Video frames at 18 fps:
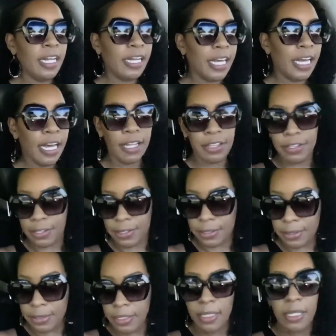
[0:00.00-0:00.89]

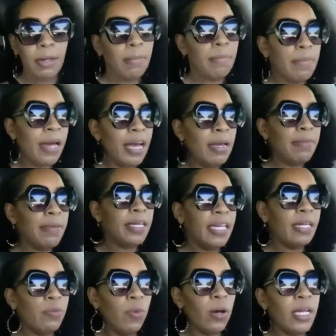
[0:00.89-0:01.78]
together
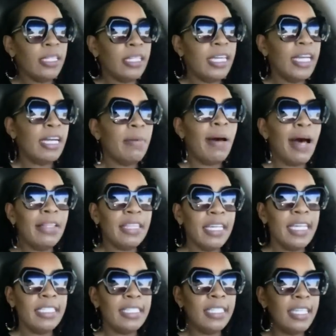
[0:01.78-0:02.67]
baby one thing about
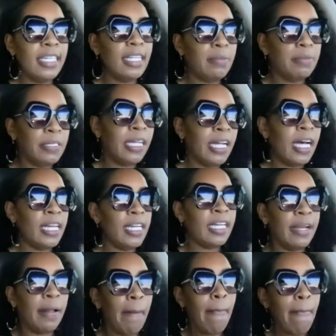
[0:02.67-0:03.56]
these lips
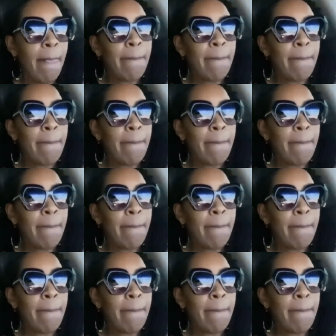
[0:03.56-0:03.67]
honey